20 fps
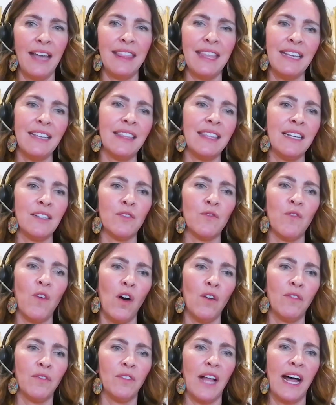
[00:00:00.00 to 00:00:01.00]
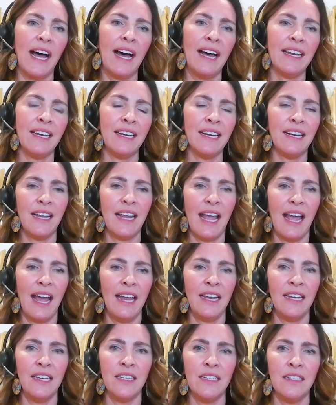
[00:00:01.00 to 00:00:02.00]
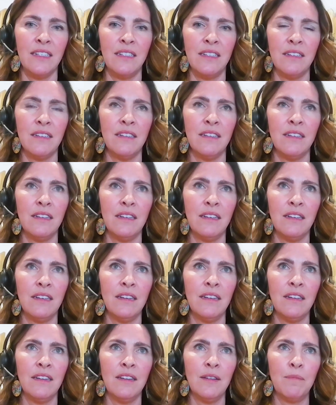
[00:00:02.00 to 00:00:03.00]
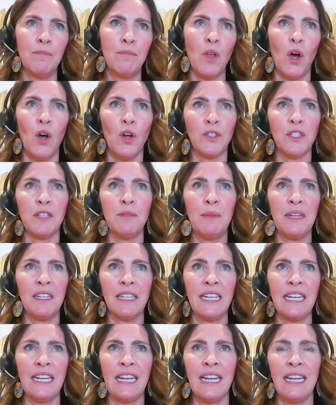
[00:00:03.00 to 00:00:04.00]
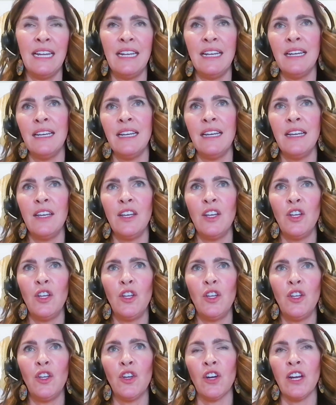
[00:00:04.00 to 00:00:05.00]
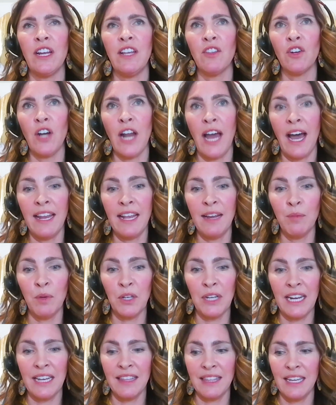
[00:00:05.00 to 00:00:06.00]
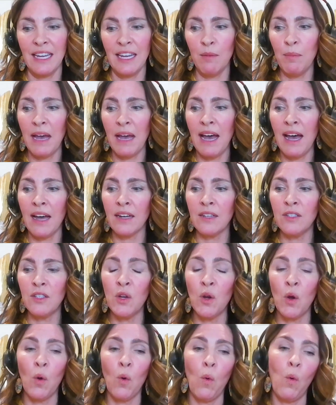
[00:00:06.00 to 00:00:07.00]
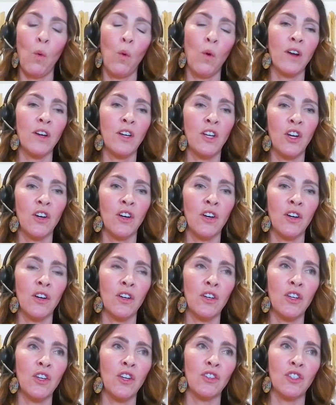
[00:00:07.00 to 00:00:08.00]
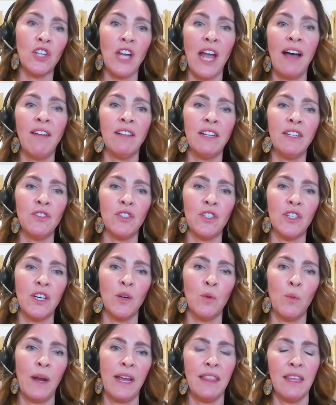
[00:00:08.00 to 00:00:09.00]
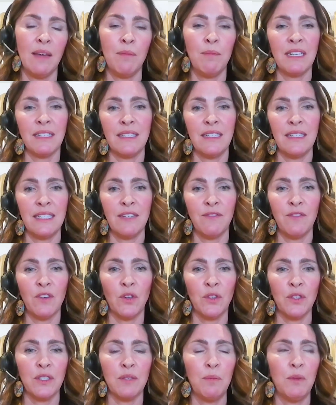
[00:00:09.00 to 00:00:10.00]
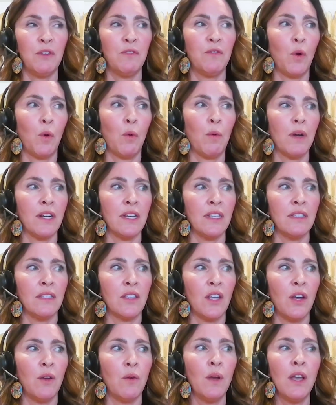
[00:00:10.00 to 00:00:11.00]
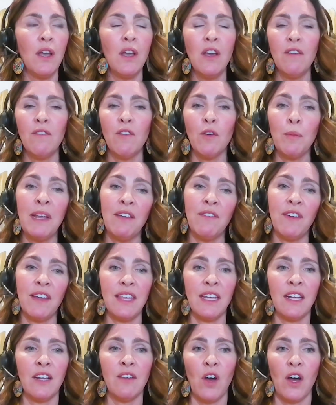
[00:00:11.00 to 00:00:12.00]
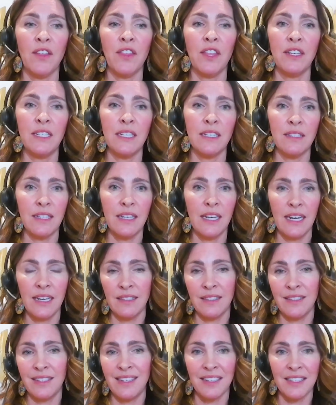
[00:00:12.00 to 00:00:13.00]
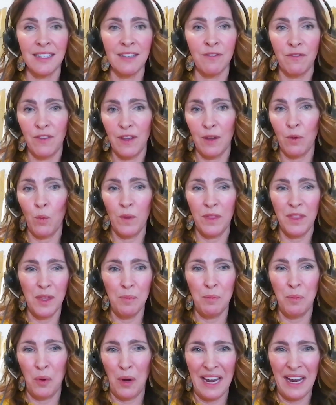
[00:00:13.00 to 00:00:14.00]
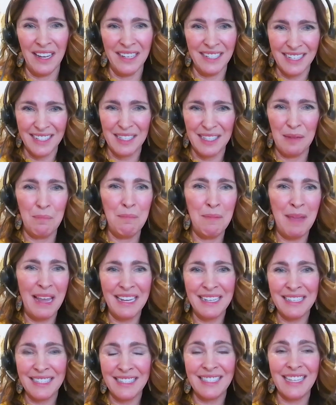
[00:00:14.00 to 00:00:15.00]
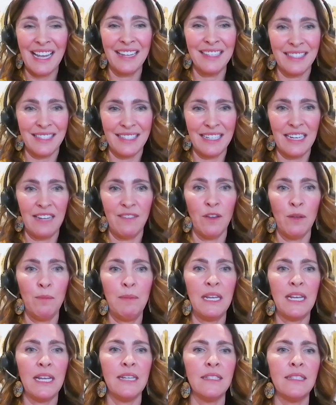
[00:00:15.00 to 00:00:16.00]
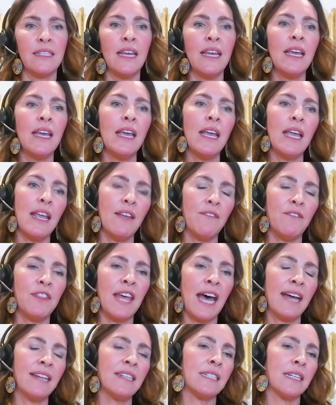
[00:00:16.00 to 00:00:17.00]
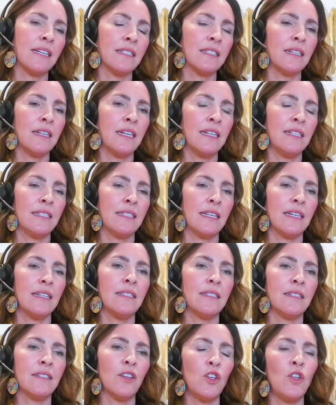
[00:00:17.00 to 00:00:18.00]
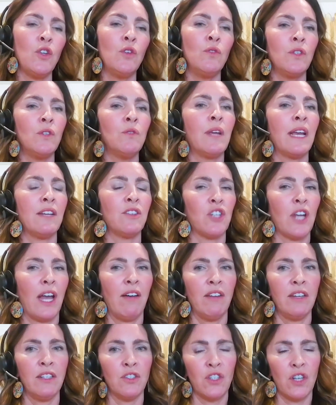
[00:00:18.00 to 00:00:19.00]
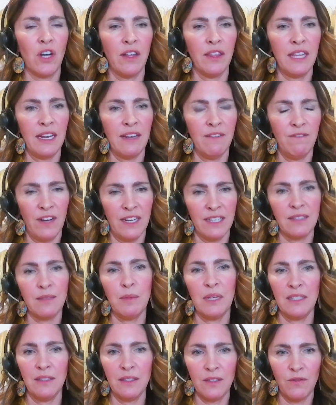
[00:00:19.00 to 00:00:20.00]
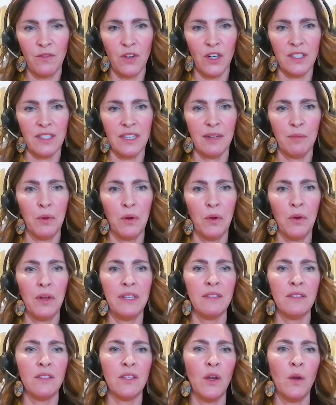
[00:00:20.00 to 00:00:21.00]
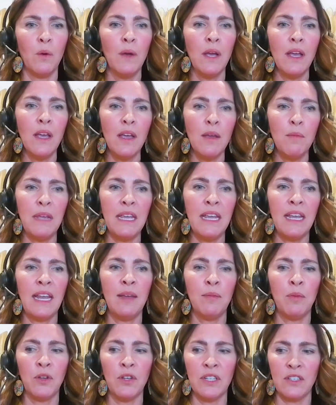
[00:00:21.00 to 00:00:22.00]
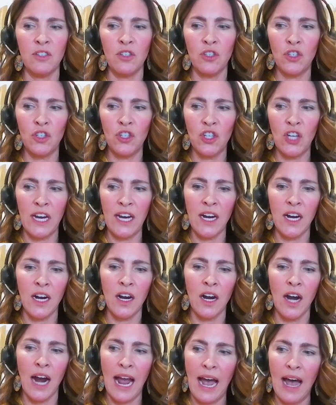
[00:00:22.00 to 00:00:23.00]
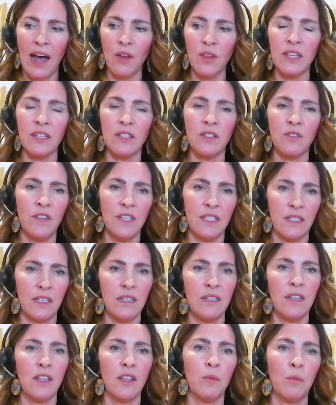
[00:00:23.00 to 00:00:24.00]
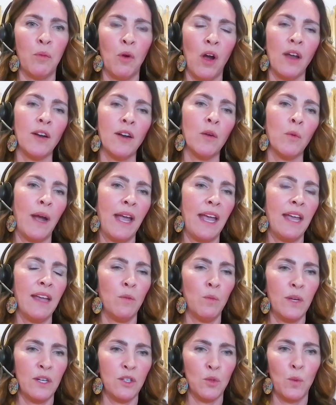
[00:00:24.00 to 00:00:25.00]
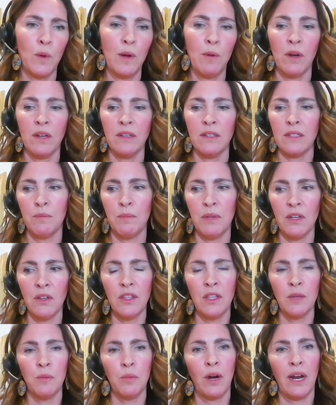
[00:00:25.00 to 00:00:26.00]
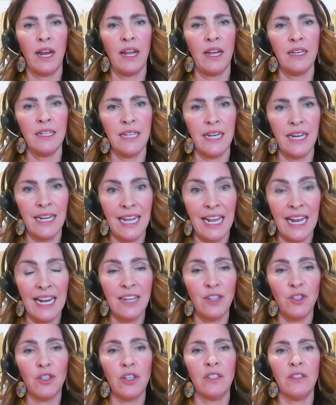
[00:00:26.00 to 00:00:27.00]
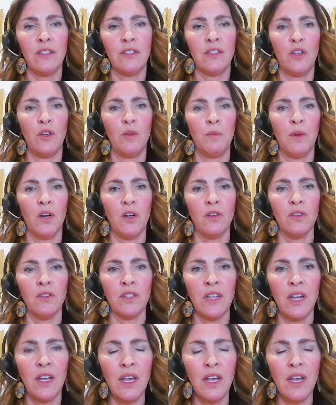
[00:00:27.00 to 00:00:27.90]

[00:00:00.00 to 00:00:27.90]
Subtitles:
think things fall flat. And ultimately, you're either not able to get the impact, or you're challenged in a way that makes it difficult to move forward. And so for me, if I think of authenticity, does it fit with the brand? Does it make sense even? Because if that doesn't exist, you do get challenged on the investments, for example. And so being able to share how this fits into the broader way in which we want to build the brand, engage consumers,